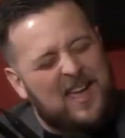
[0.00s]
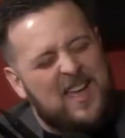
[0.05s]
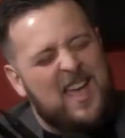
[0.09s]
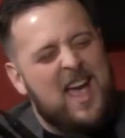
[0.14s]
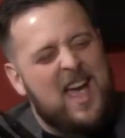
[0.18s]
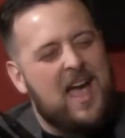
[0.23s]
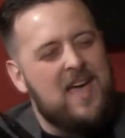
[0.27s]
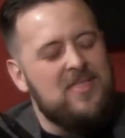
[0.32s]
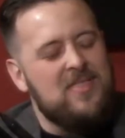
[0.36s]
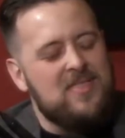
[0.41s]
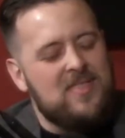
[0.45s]

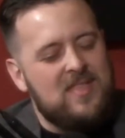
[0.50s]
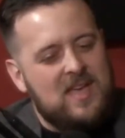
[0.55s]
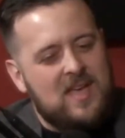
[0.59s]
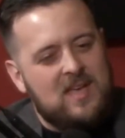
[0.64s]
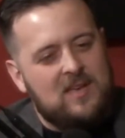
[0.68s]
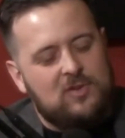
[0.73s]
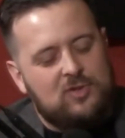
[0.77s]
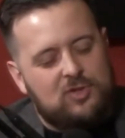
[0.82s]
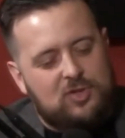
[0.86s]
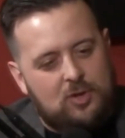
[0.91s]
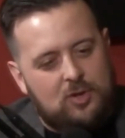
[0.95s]
and
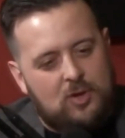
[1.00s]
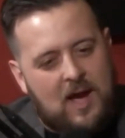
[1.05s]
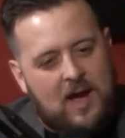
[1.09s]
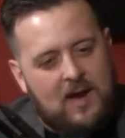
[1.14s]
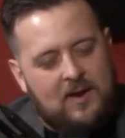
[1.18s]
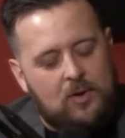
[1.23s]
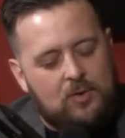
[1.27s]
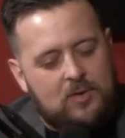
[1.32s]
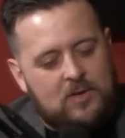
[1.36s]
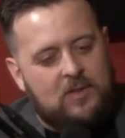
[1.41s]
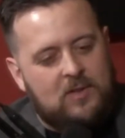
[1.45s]
then I
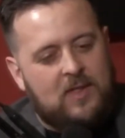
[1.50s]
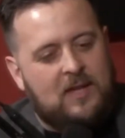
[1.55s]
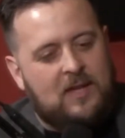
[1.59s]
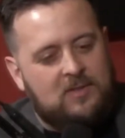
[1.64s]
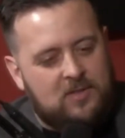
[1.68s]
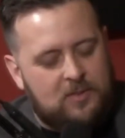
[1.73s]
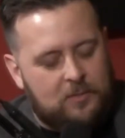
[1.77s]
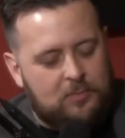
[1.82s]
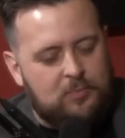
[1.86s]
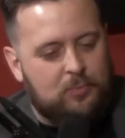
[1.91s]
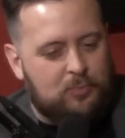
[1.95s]
don't
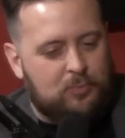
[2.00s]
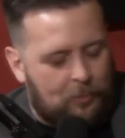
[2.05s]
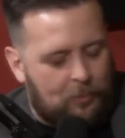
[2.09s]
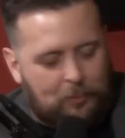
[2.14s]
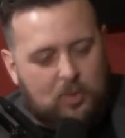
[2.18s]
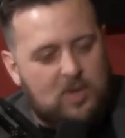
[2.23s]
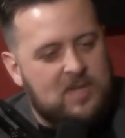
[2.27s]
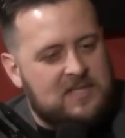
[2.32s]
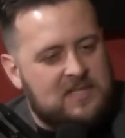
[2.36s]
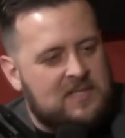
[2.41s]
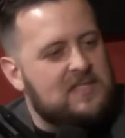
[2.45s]
the
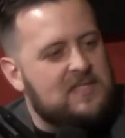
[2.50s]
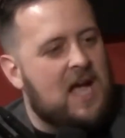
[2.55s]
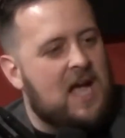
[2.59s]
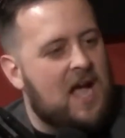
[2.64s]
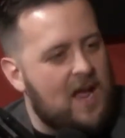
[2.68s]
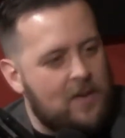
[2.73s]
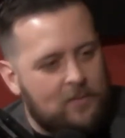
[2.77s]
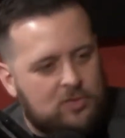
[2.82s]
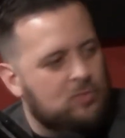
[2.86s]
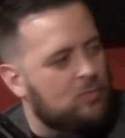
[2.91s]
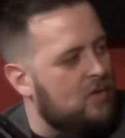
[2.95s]
prison
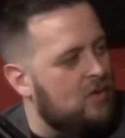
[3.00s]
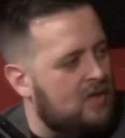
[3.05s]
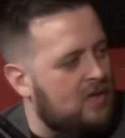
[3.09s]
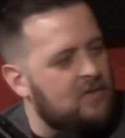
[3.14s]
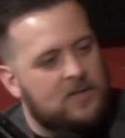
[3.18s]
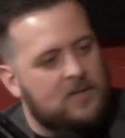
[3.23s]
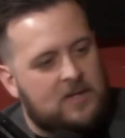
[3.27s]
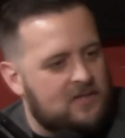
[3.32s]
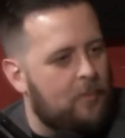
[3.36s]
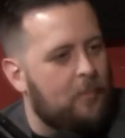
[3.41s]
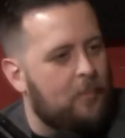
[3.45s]
time
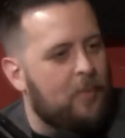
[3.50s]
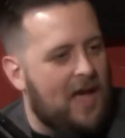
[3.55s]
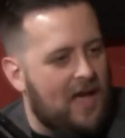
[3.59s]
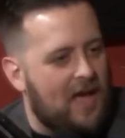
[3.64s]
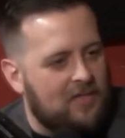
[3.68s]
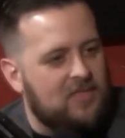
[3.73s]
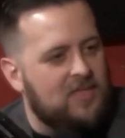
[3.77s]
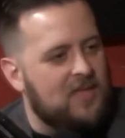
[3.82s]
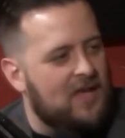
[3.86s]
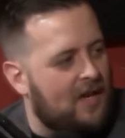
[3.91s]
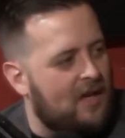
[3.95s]
is a
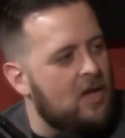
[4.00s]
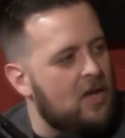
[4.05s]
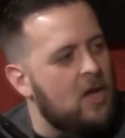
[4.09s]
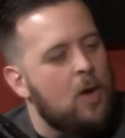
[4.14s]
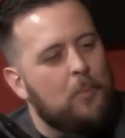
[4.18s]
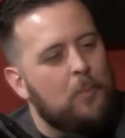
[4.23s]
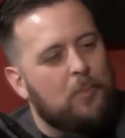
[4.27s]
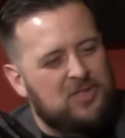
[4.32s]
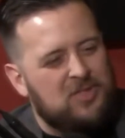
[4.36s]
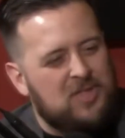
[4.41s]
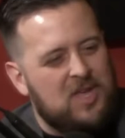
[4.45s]
bad thing,
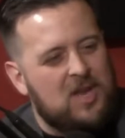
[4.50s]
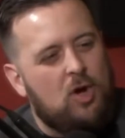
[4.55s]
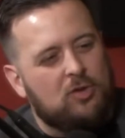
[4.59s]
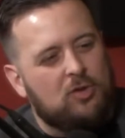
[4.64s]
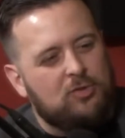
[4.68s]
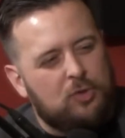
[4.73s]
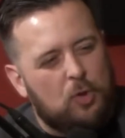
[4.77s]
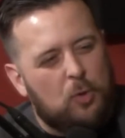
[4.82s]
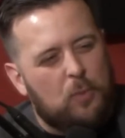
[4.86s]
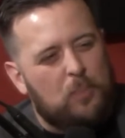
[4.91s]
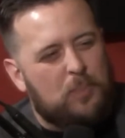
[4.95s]
but then
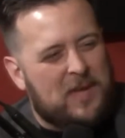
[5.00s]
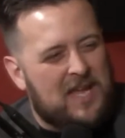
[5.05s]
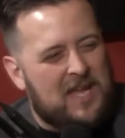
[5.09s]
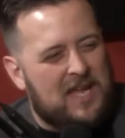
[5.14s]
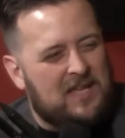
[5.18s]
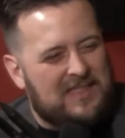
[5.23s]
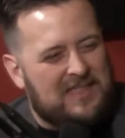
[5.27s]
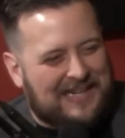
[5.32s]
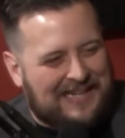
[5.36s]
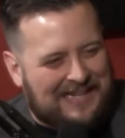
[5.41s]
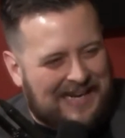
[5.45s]
also
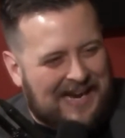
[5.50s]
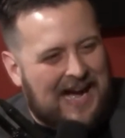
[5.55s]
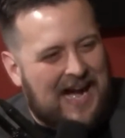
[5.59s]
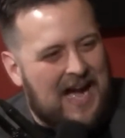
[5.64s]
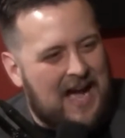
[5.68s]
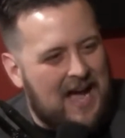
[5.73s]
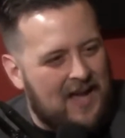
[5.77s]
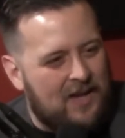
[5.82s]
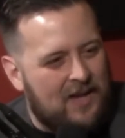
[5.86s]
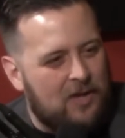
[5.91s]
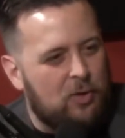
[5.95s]
being the
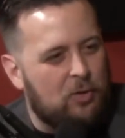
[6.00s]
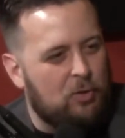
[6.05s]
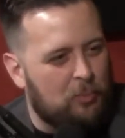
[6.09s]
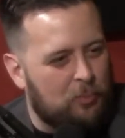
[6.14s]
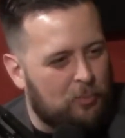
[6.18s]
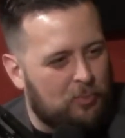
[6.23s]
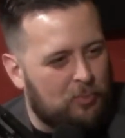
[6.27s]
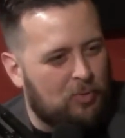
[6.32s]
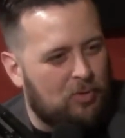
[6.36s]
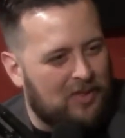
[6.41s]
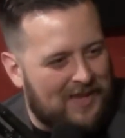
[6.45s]
guy who
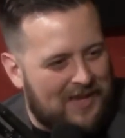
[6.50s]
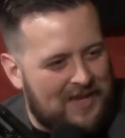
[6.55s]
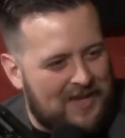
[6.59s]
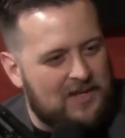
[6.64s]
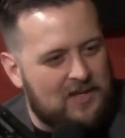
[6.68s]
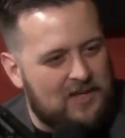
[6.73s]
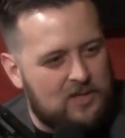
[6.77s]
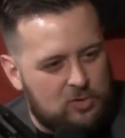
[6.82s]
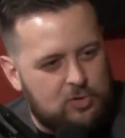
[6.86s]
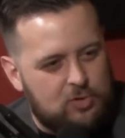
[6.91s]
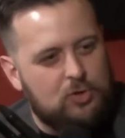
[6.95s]

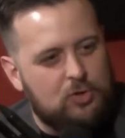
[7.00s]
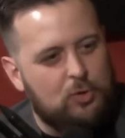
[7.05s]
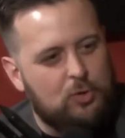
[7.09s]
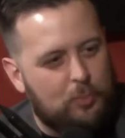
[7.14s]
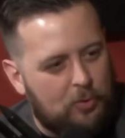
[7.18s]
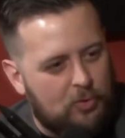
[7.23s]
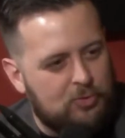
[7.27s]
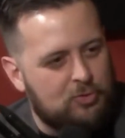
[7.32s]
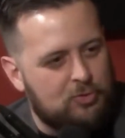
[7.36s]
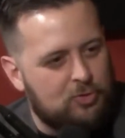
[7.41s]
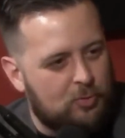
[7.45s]
played in
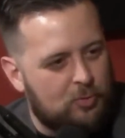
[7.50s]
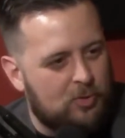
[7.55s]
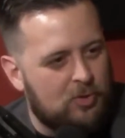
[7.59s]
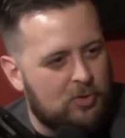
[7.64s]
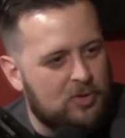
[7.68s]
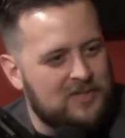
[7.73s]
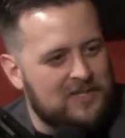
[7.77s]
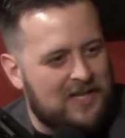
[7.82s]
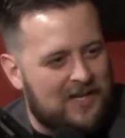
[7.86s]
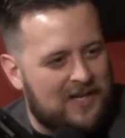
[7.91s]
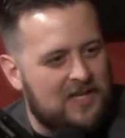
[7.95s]
Super
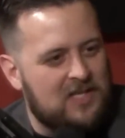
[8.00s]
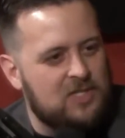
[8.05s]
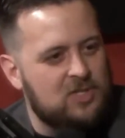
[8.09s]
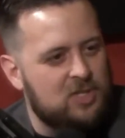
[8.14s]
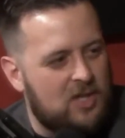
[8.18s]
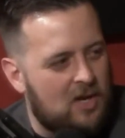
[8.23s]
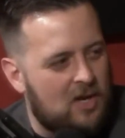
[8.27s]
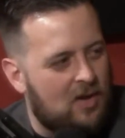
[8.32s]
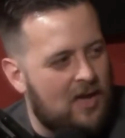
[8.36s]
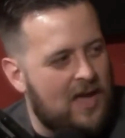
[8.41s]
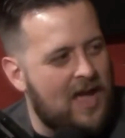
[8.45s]
Troopers in a
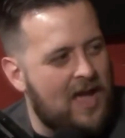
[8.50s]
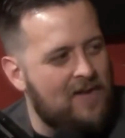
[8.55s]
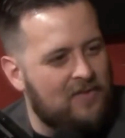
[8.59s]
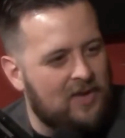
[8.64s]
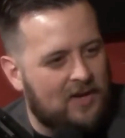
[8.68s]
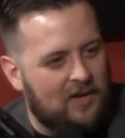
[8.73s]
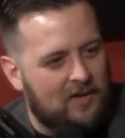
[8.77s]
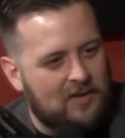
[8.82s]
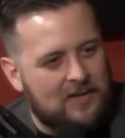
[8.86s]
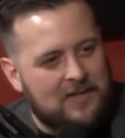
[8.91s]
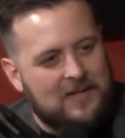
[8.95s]
jail,
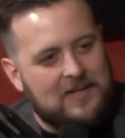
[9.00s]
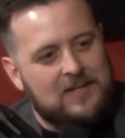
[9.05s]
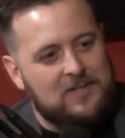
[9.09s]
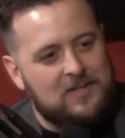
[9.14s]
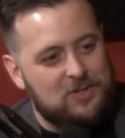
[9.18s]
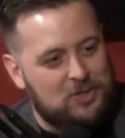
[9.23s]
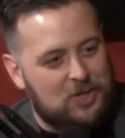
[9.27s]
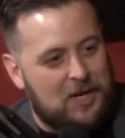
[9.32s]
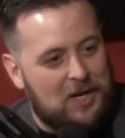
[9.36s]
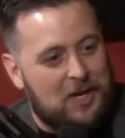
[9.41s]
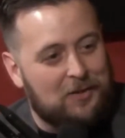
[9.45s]
having
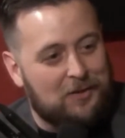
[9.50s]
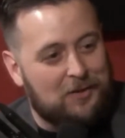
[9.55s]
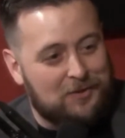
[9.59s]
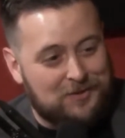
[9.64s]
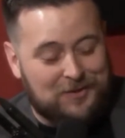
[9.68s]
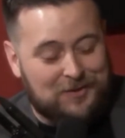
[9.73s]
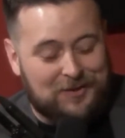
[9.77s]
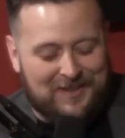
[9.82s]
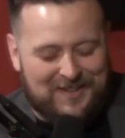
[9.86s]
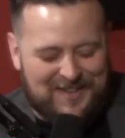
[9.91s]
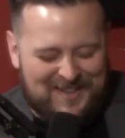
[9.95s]

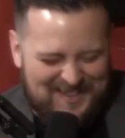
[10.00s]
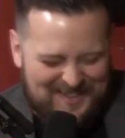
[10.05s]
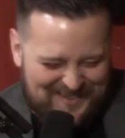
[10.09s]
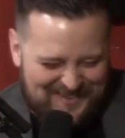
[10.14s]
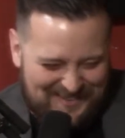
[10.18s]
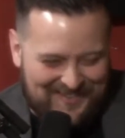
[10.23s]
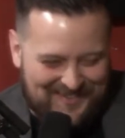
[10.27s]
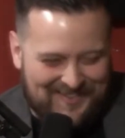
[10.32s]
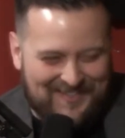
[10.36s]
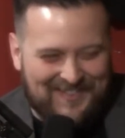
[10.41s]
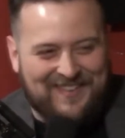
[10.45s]
jailers go,
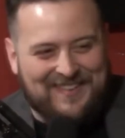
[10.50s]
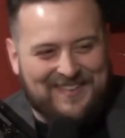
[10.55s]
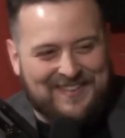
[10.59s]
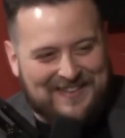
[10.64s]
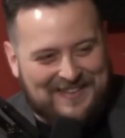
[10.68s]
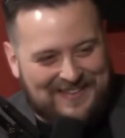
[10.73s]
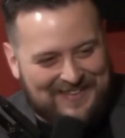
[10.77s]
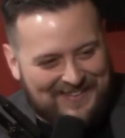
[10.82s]
hey, yeah,